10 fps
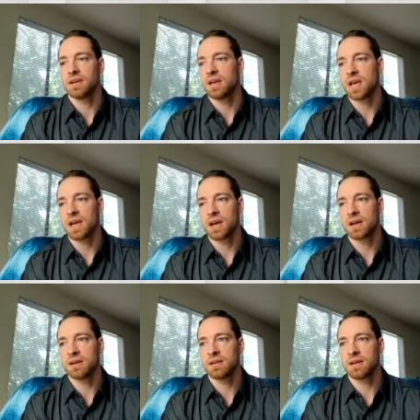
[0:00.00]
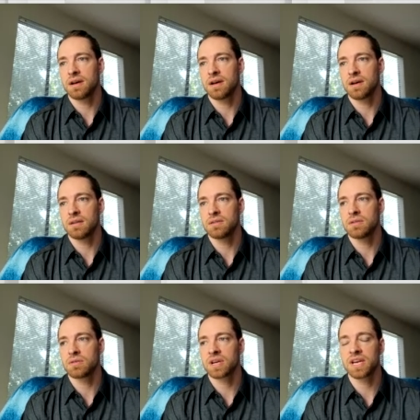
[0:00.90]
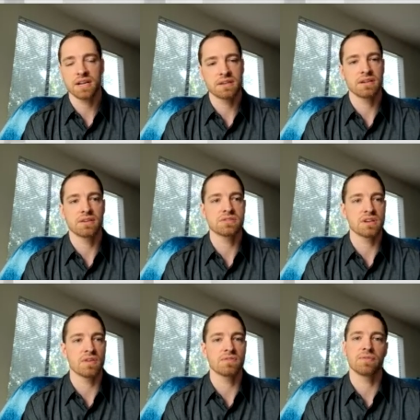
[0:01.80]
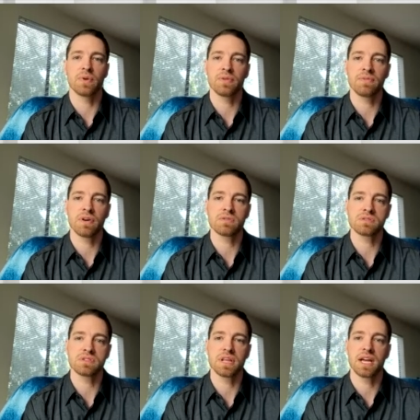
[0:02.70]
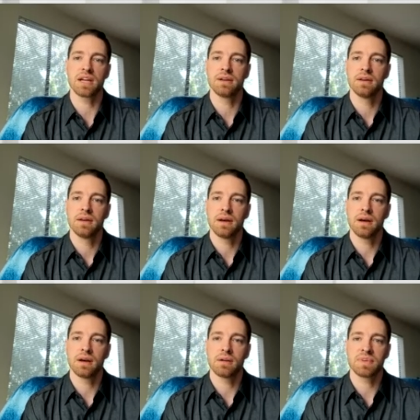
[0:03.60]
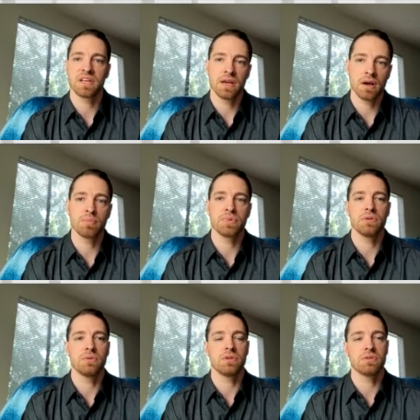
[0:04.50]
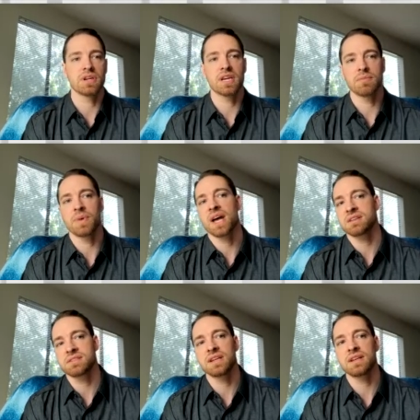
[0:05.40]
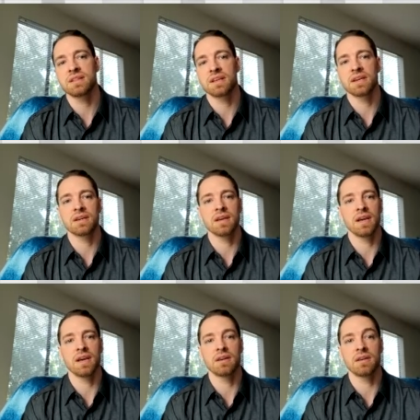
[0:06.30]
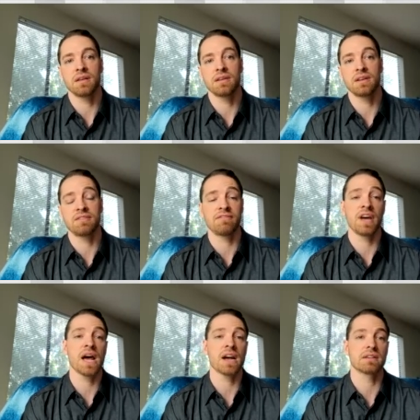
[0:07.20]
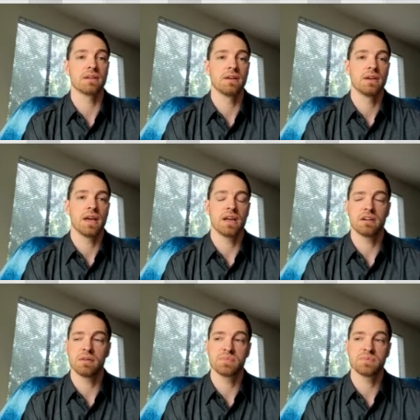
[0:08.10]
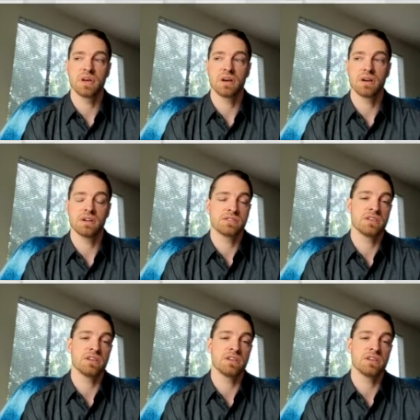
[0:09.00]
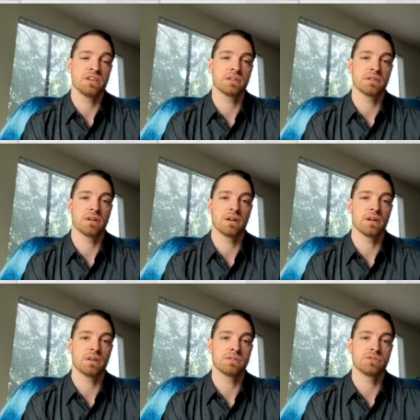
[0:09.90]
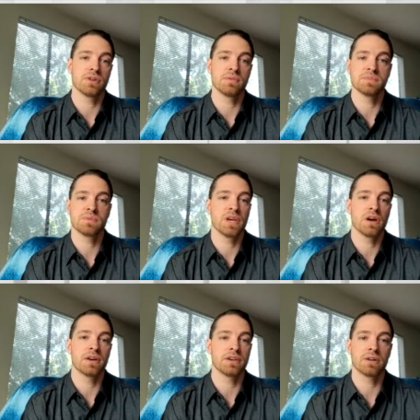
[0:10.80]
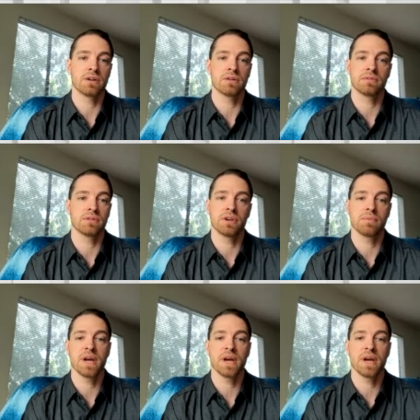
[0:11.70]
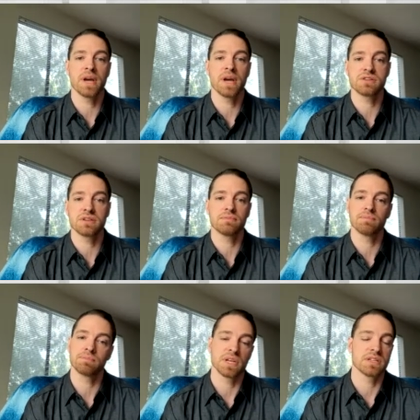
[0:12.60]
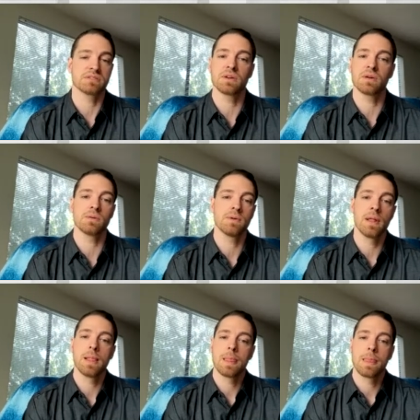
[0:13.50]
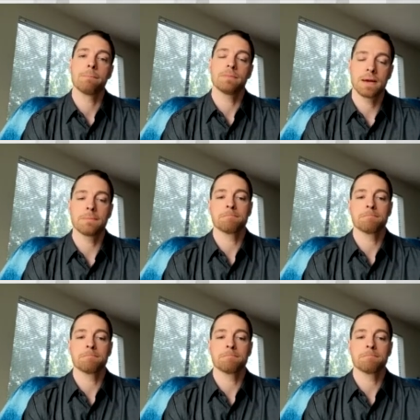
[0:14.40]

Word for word: and, uh, you know, connecting yourself with folks that um, can help you, you can get past anything. And, and in fact, end up uh, achieving uh, dreams beyond your, your imagination. And so, yeah,